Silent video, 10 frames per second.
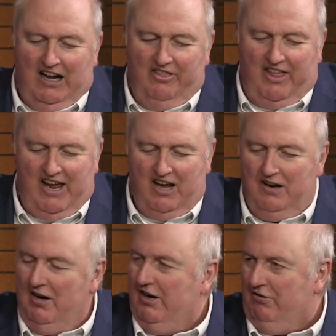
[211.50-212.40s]
then
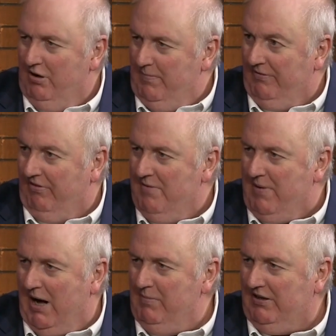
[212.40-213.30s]
a group of
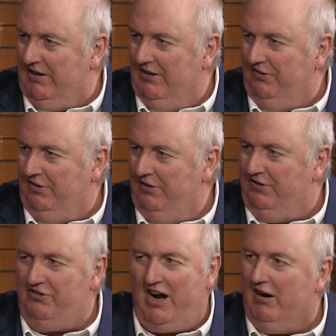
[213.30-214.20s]
Republicans who
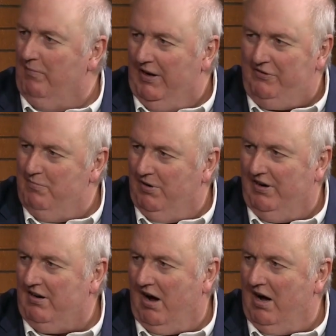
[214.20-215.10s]
share much more
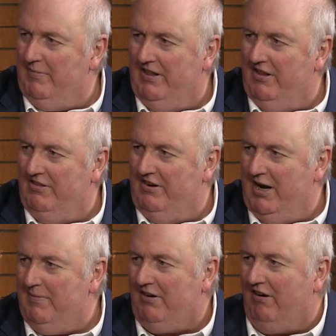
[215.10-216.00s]
in common than the
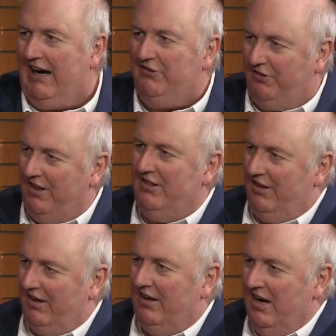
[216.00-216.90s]
Democrats than
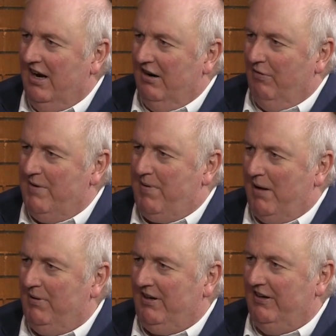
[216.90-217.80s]
the
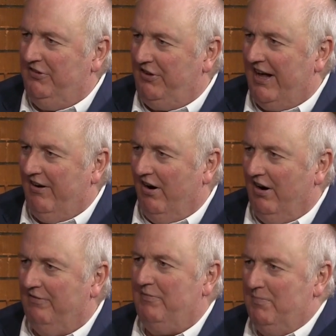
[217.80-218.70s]
Republicans that
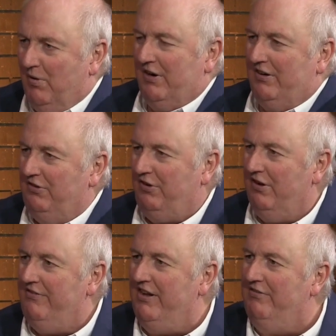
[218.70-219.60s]
are more
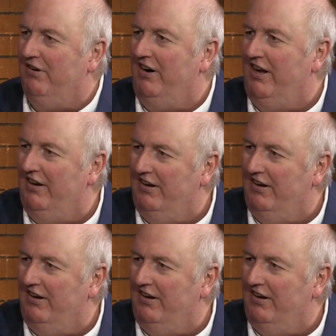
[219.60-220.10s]
conservative oriented.